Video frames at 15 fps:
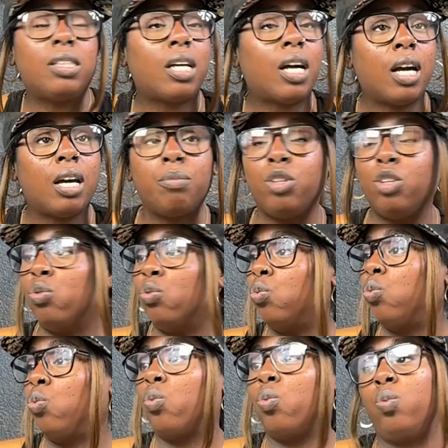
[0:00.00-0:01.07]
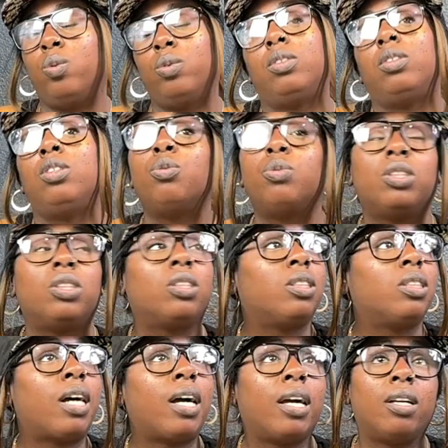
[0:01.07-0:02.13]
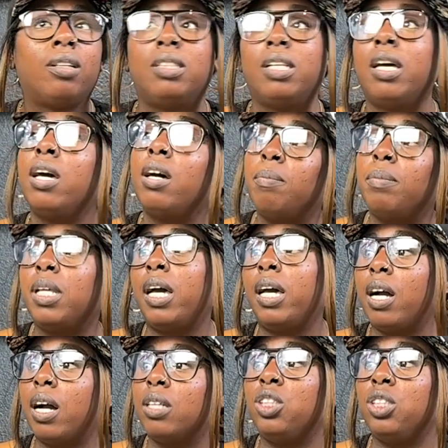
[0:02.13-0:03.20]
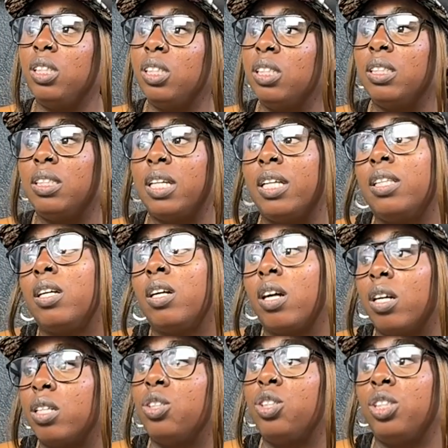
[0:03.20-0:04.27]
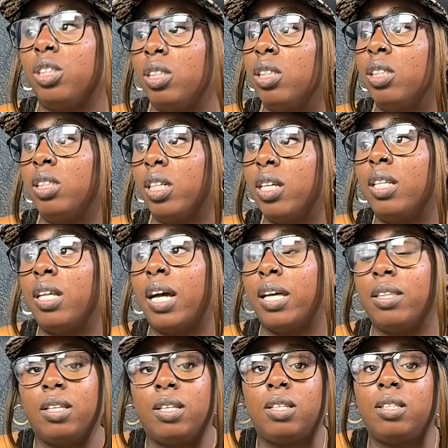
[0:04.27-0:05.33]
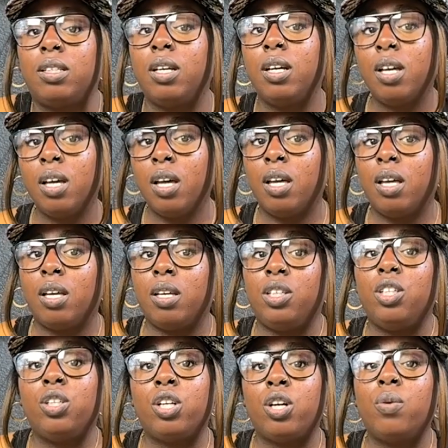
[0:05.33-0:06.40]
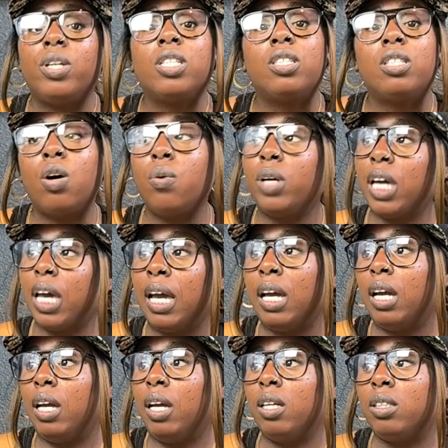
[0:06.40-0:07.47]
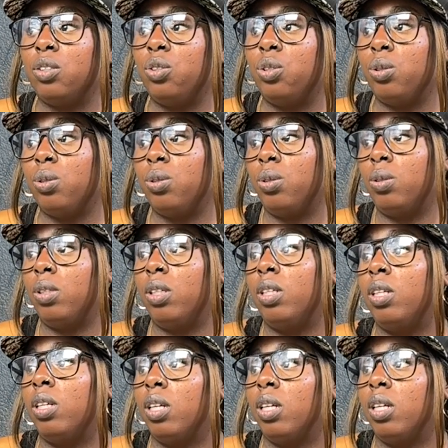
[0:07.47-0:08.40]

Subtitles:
the time you were just like, damn, like I shouldn't have said that or I shouldn't have done that, then it's okay to